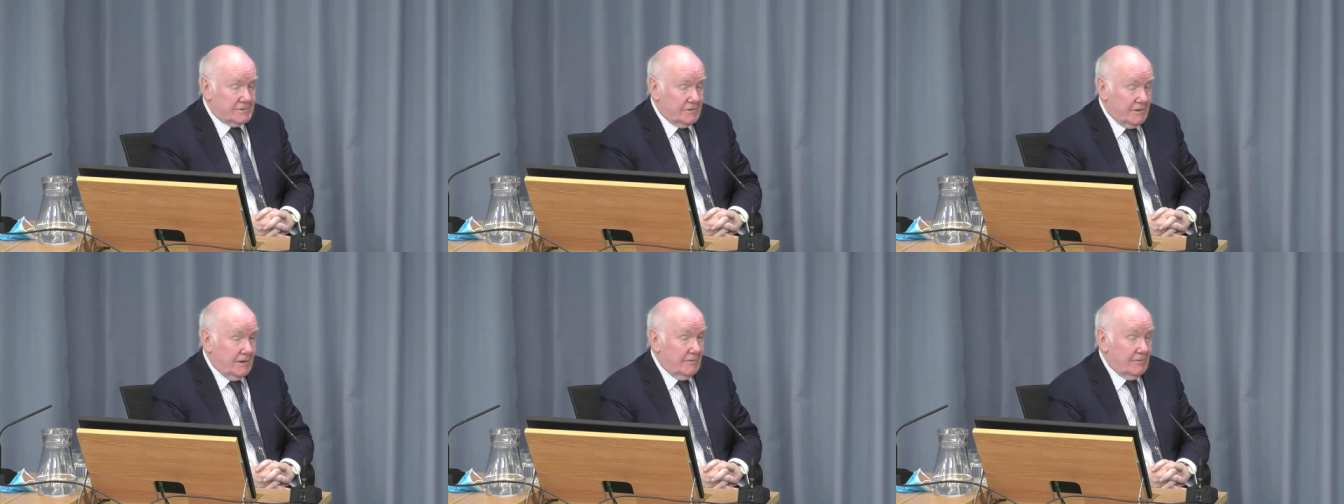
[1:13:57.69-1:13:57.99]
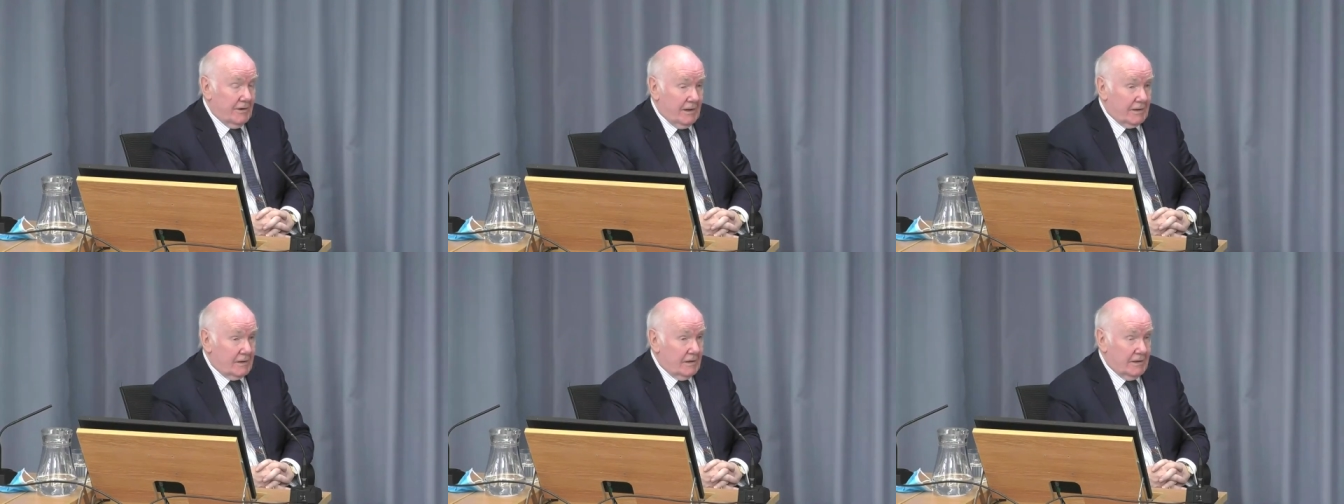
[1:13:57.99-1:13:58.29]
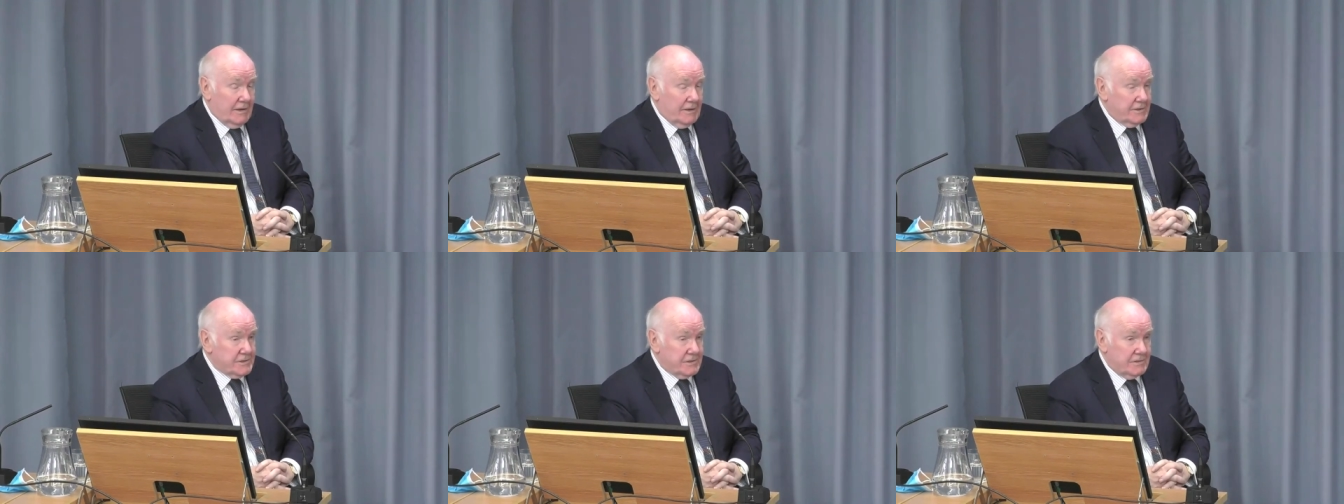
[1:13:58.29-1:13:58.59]
sorry, a
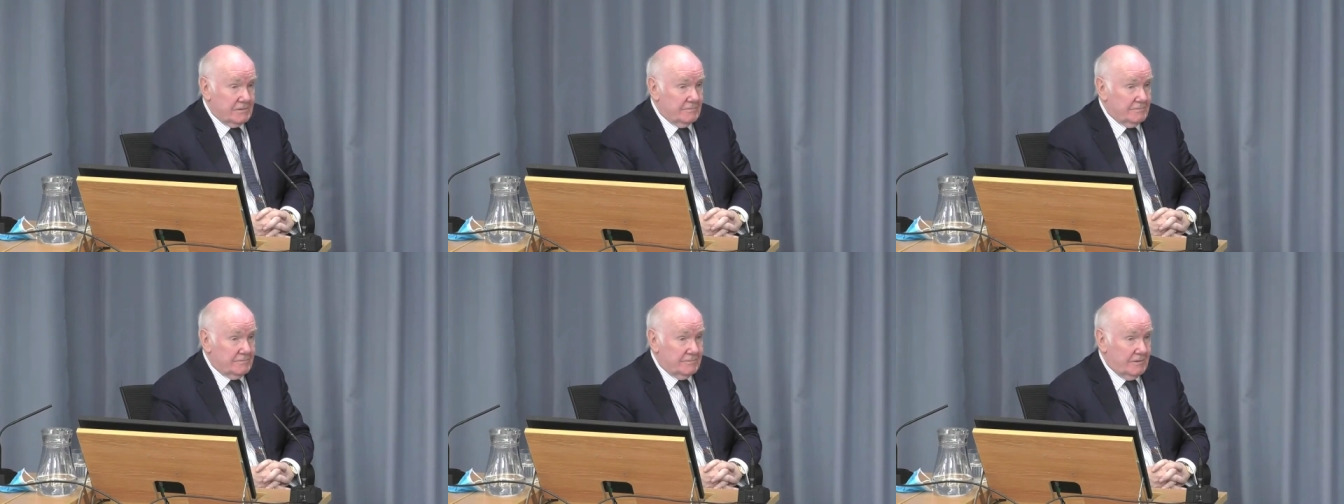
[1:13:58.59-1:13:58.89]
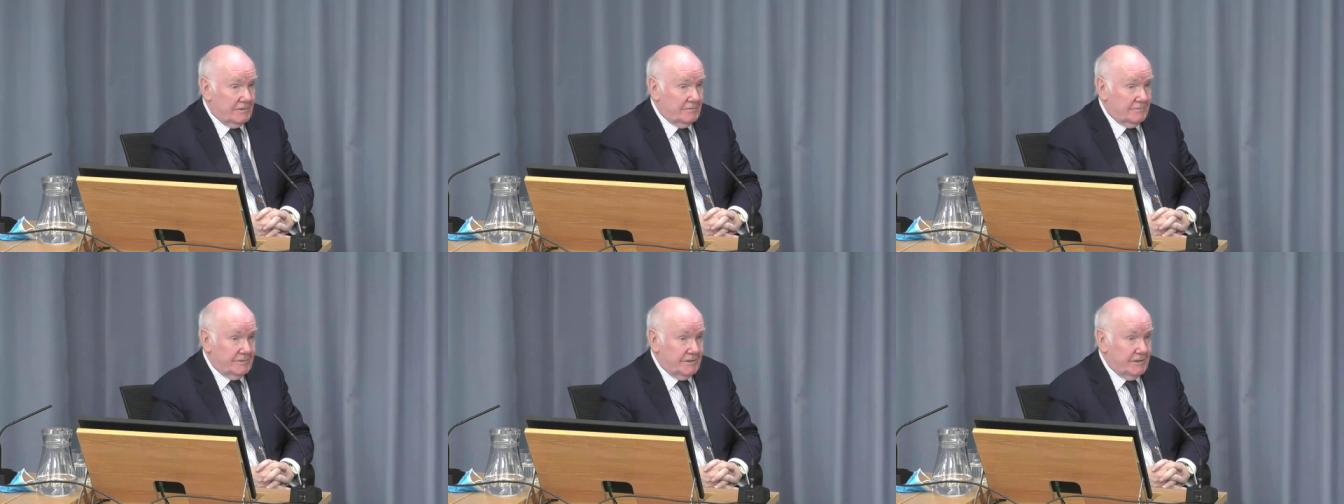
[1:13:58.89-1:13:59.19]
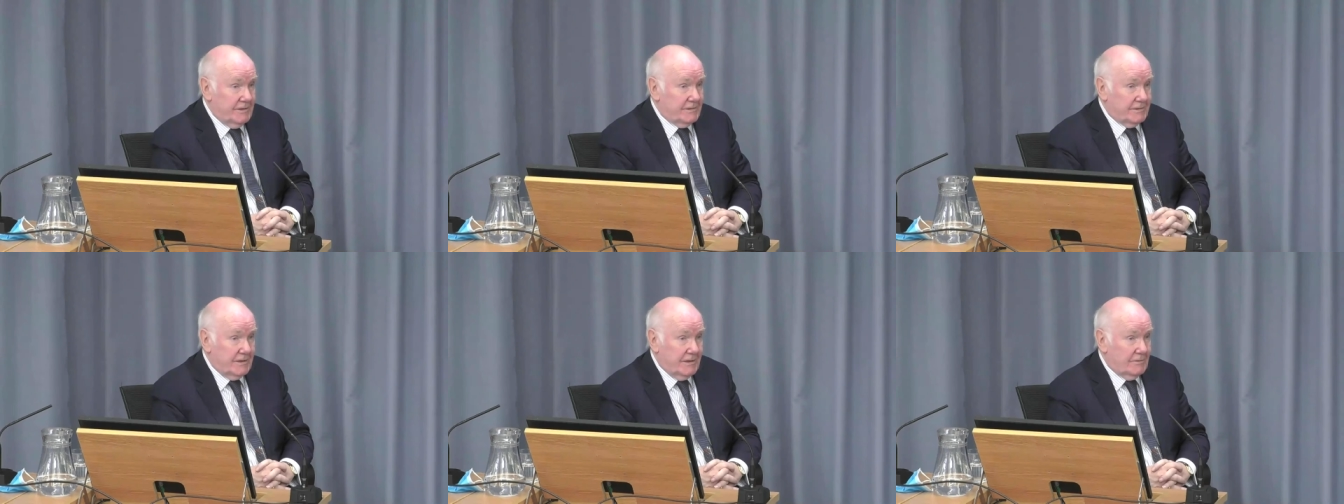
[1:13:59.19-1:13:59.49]
recollection of, of
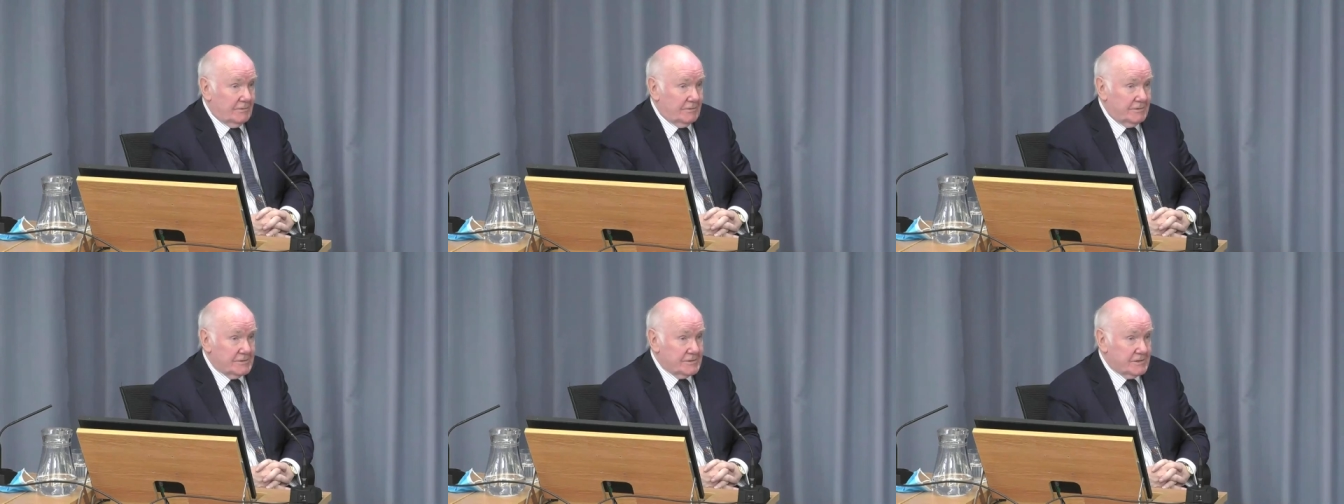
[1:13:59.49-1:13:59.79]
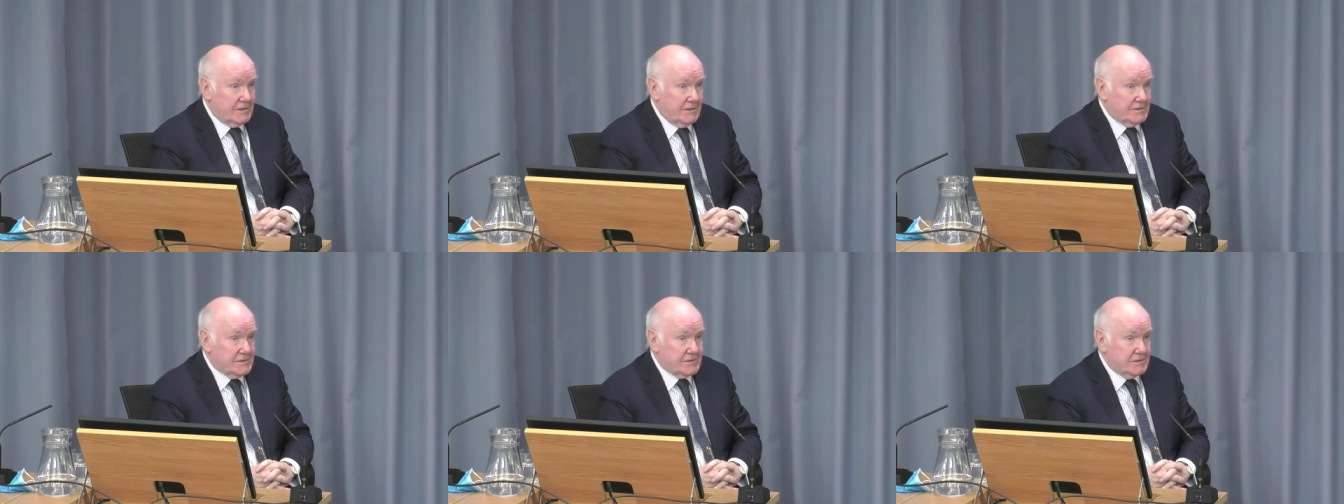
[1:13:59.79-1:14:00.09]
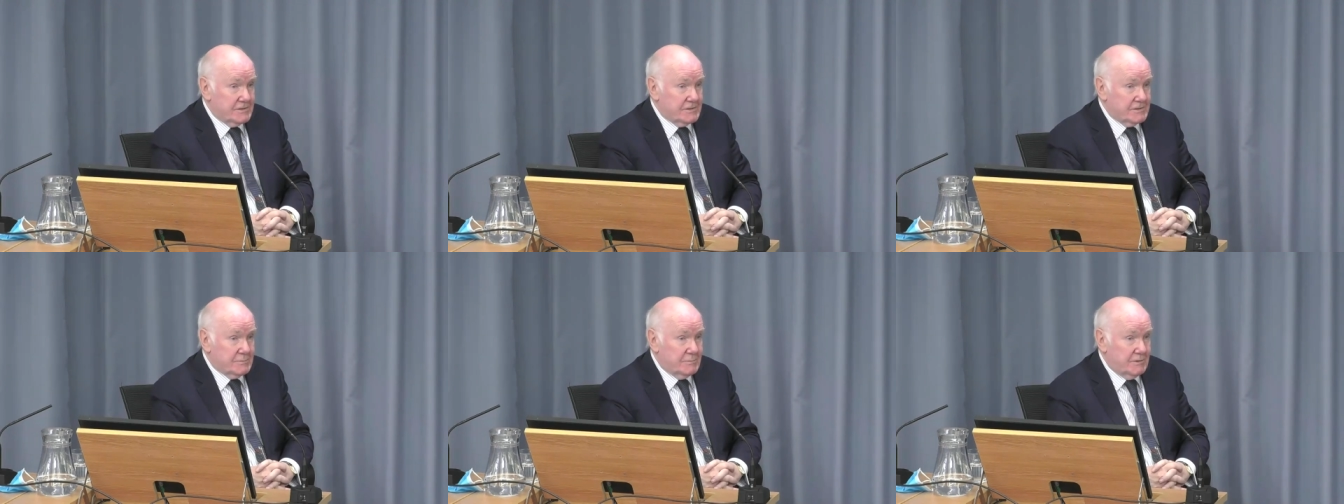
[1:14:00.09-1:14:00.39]
detailed
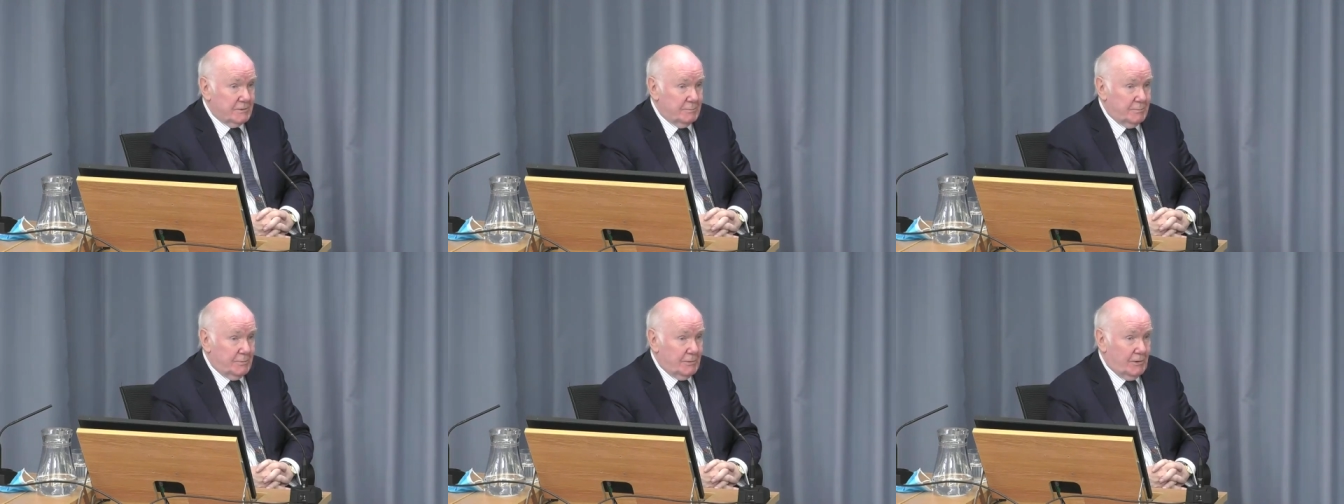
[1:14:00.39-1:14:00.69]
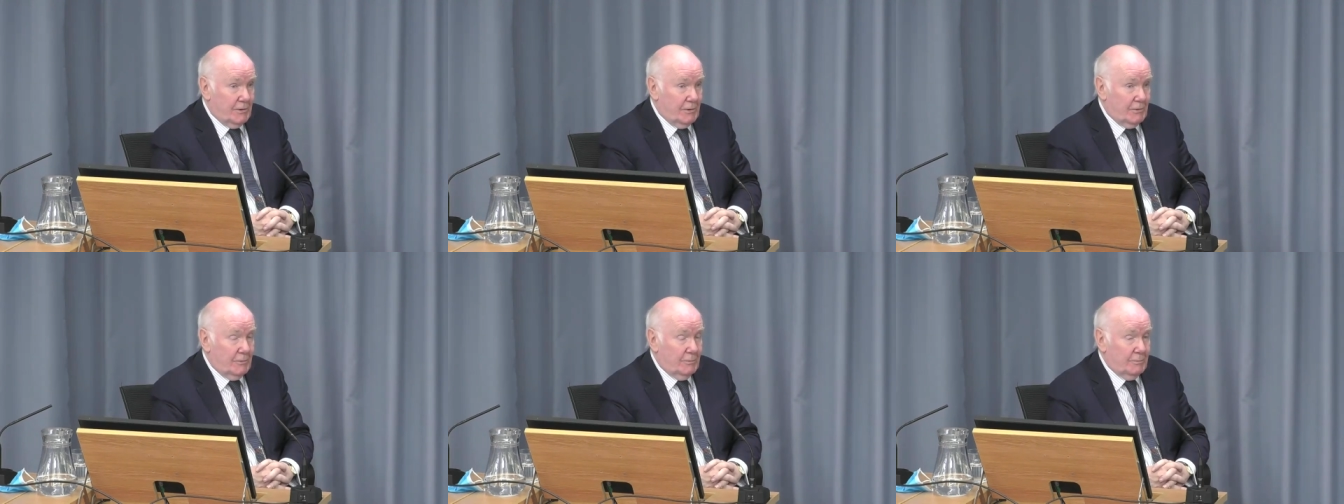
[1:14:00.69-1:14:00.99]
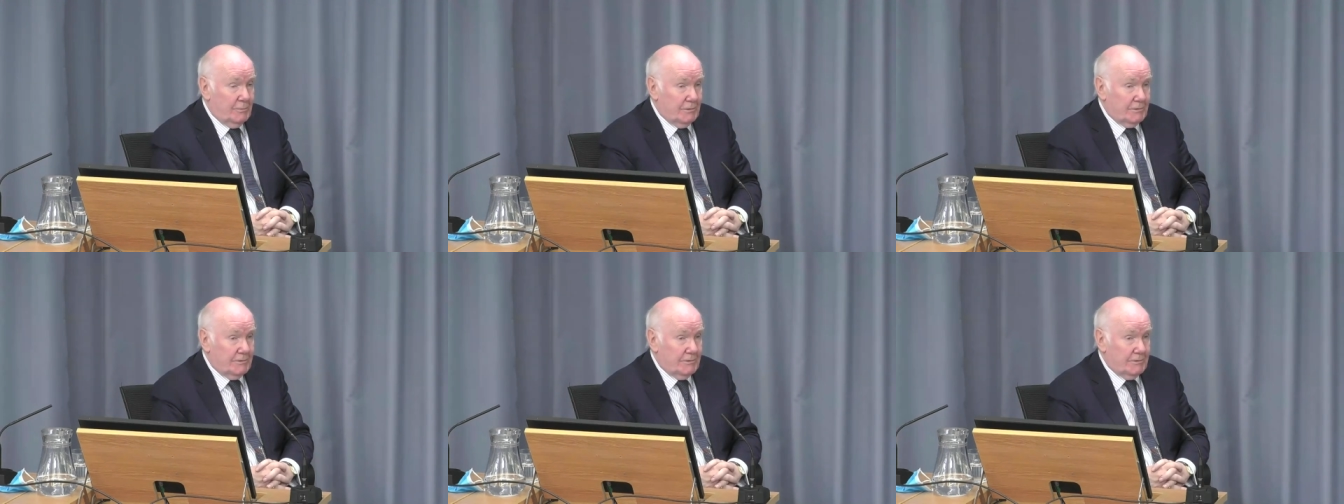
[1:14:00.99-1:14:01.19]
discussions with Paul,